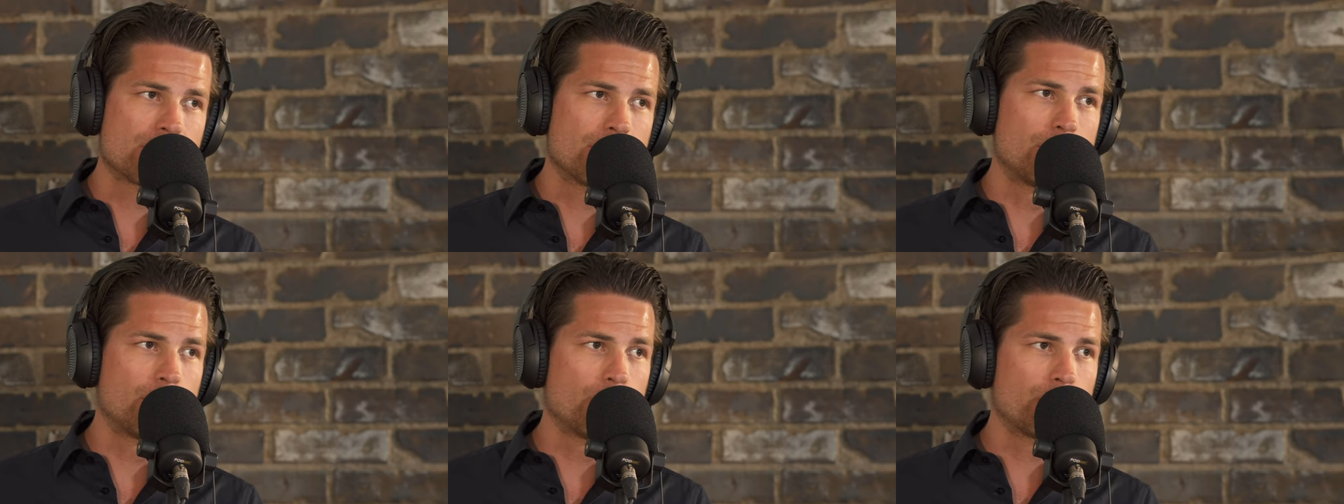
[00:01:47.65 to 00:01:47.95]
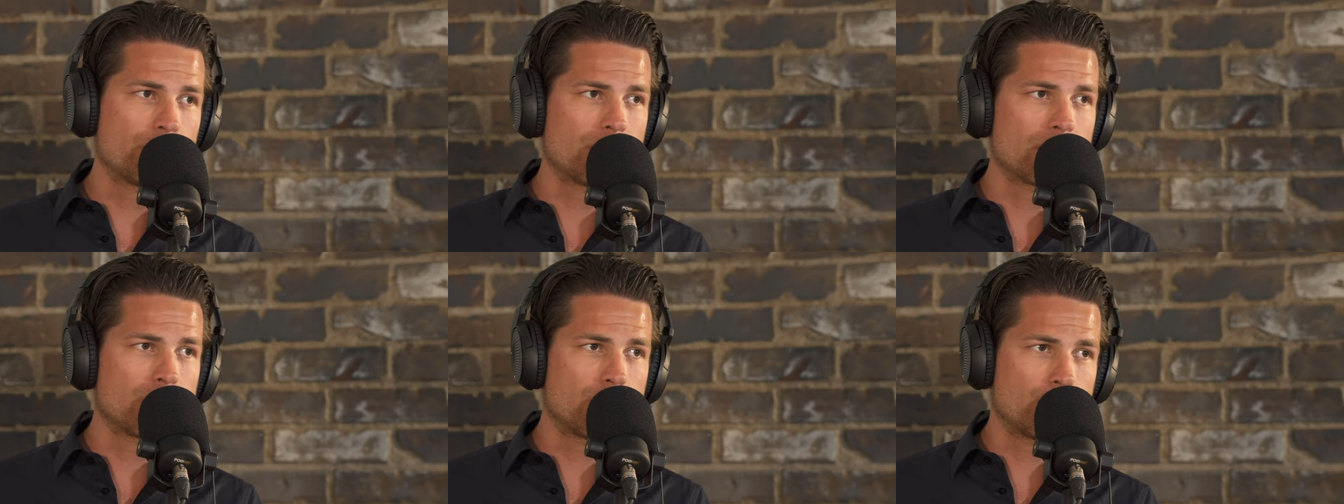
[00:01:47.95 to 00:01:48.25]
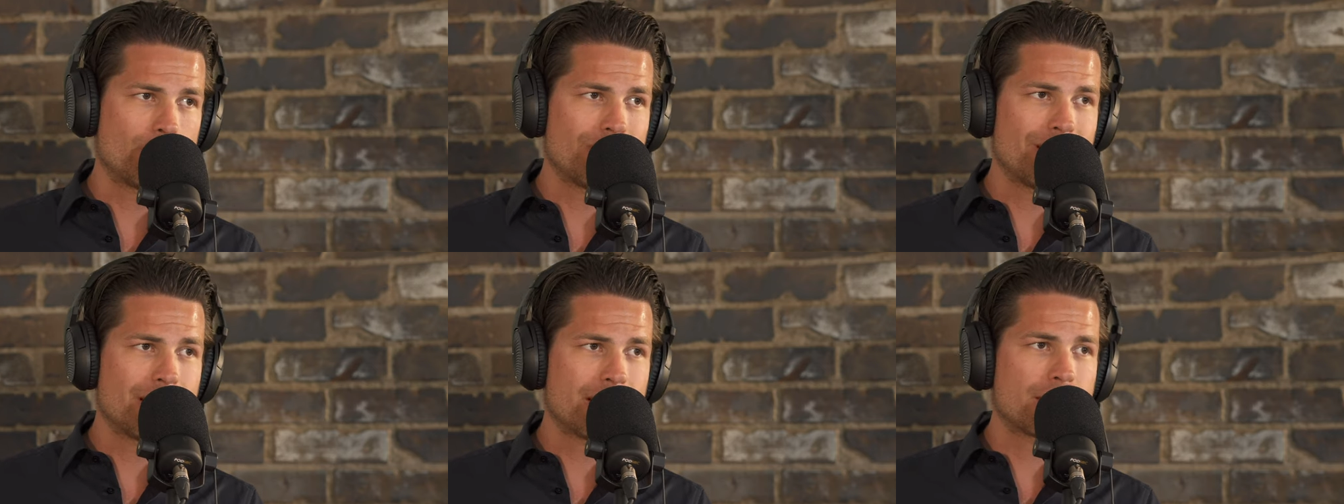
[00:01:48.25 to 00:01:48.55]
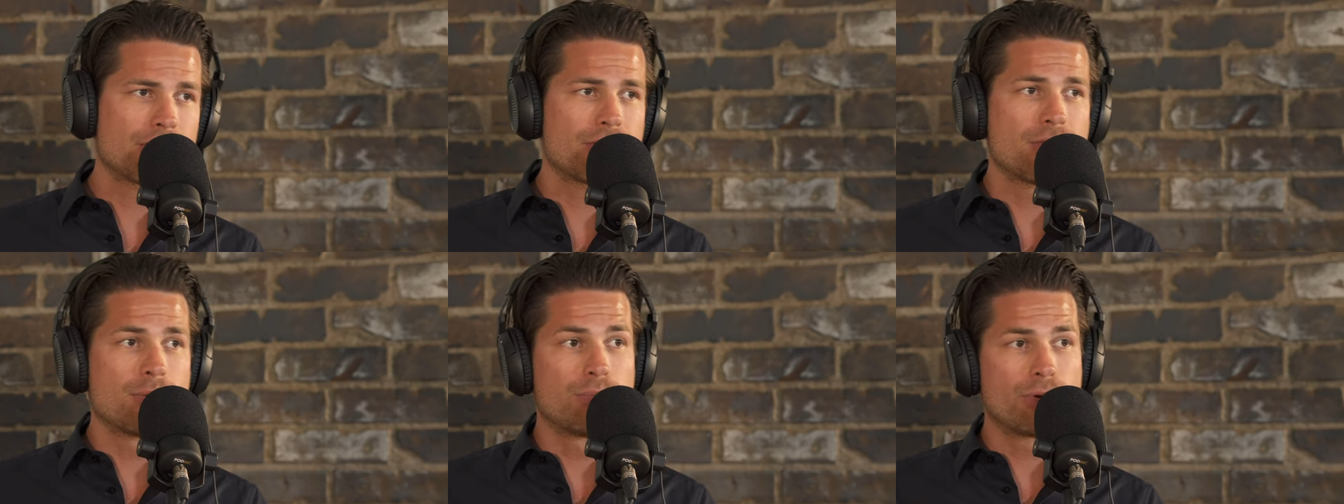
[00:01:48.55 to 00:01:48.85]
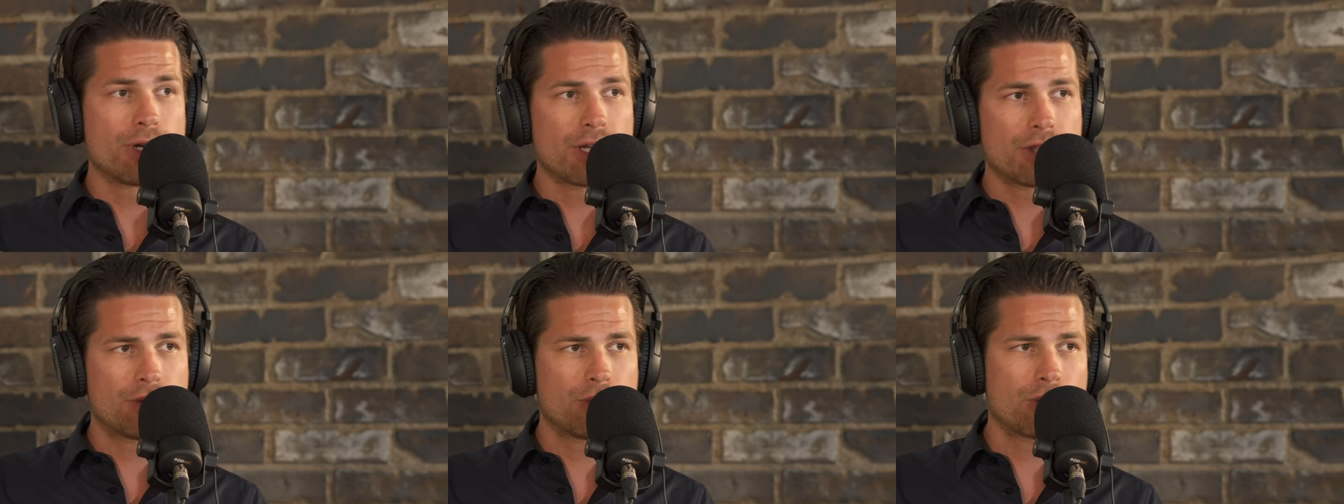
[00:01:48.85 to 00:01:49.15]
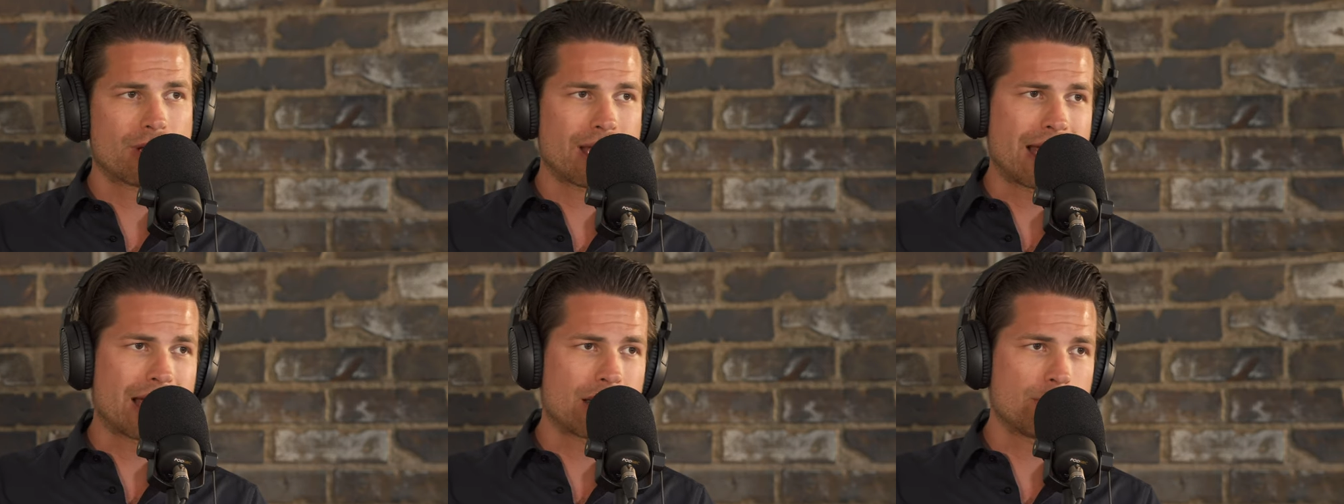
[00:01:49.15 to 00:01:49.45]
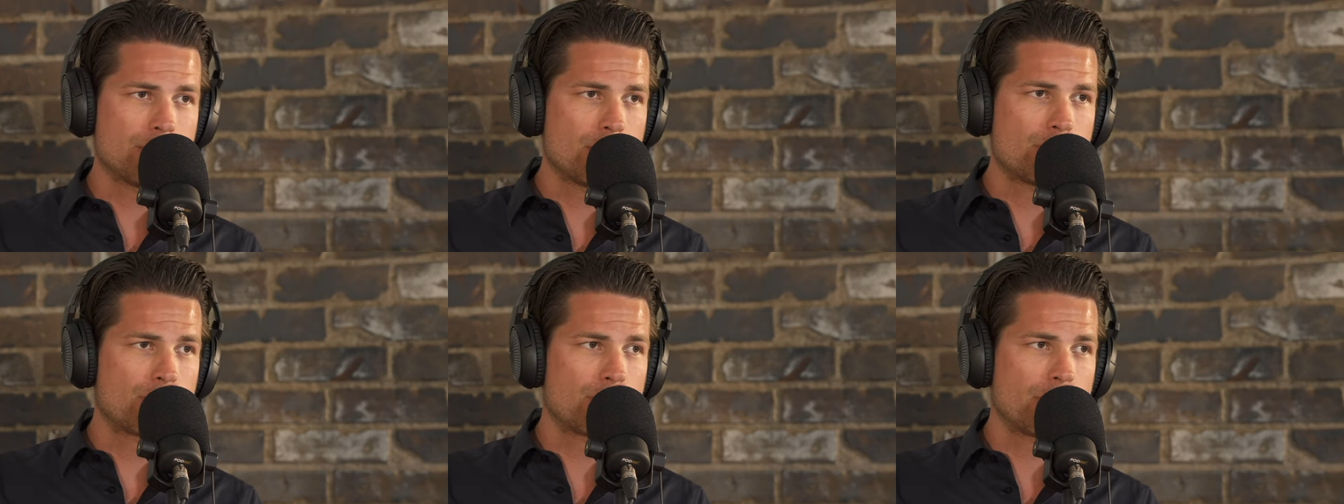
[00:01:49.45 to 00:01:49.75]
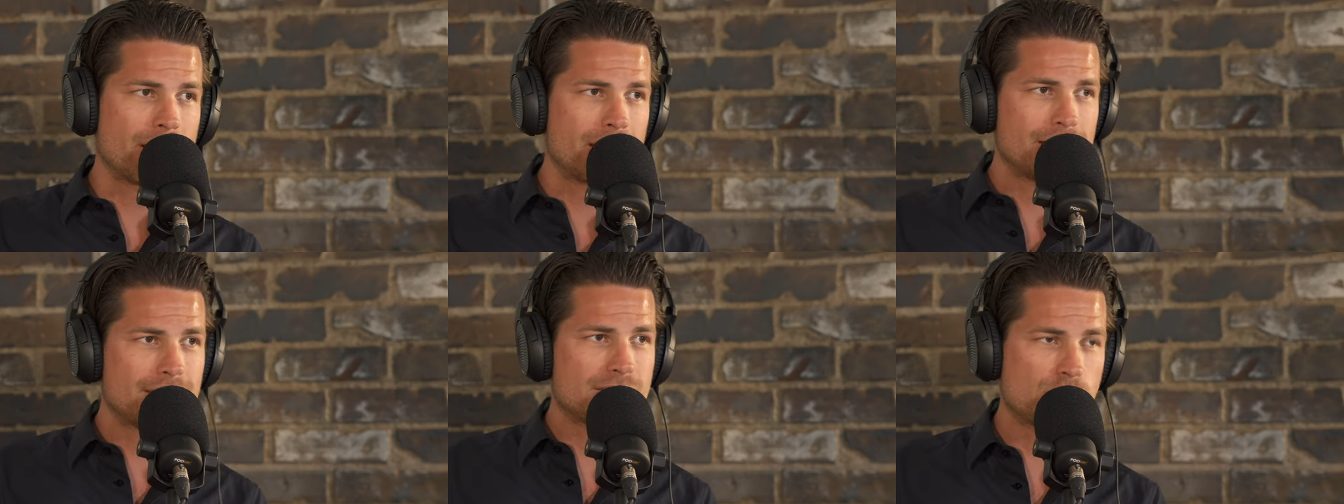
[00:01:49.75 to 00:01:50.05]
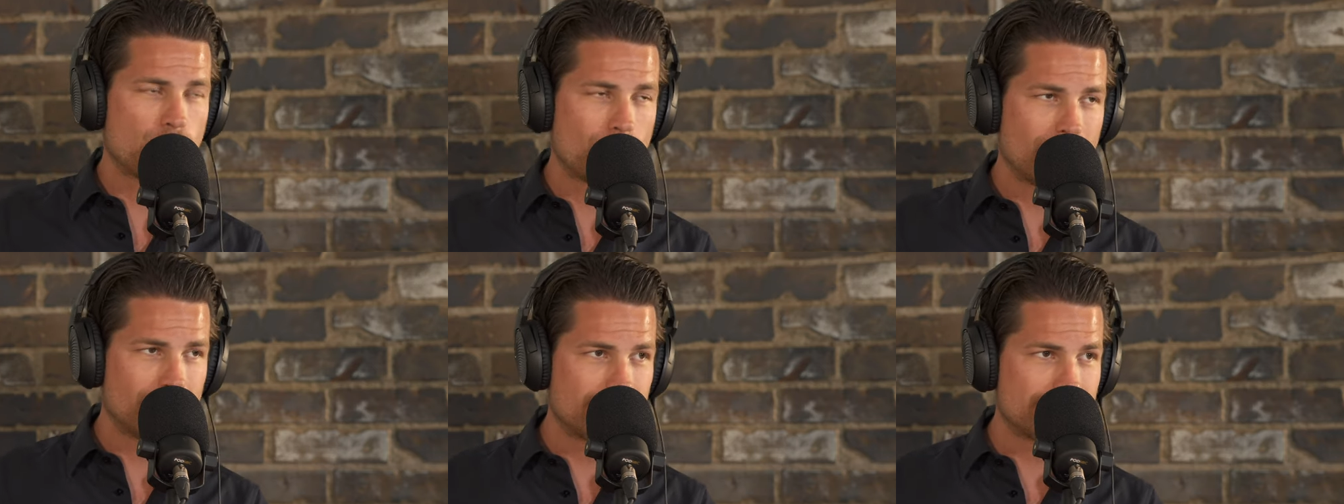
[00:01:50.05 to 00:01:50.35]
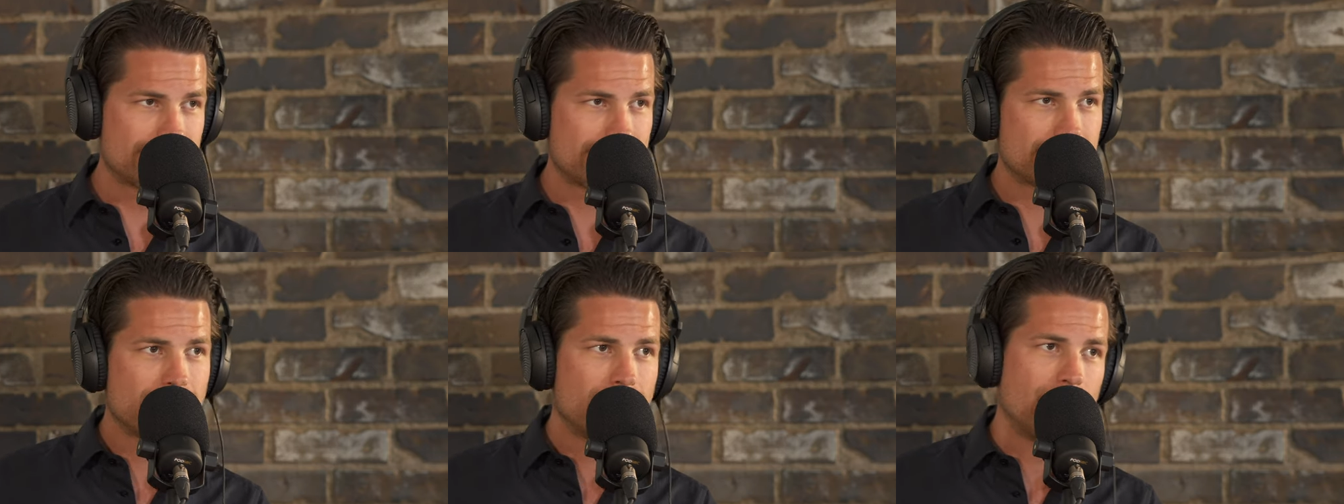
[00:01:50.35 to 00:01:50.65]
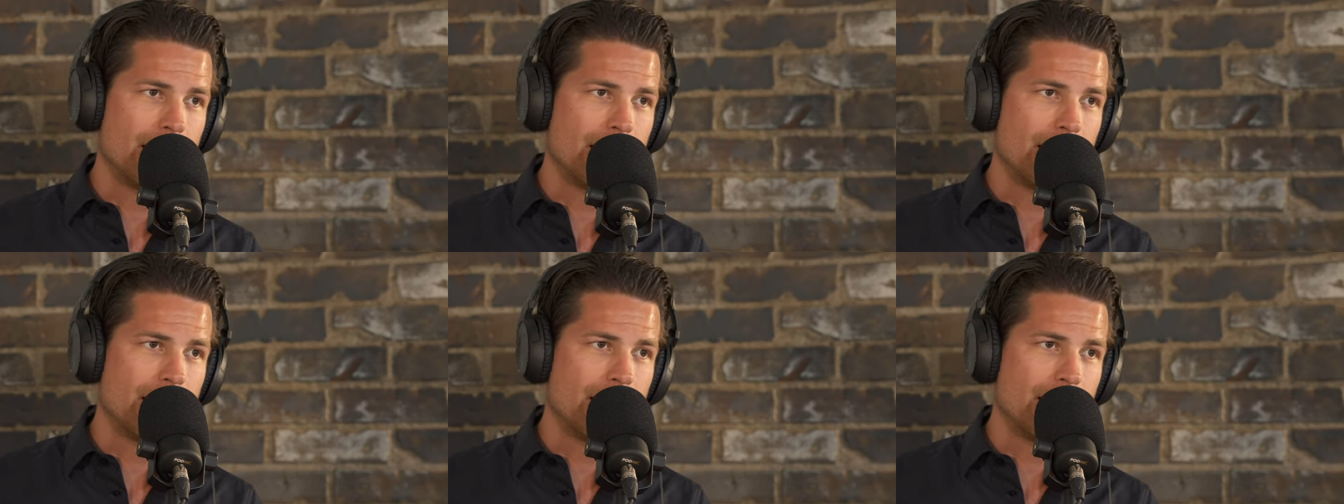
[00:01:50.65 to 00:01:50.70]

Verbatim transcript: both on creating the Breakthrough Academy brand as well as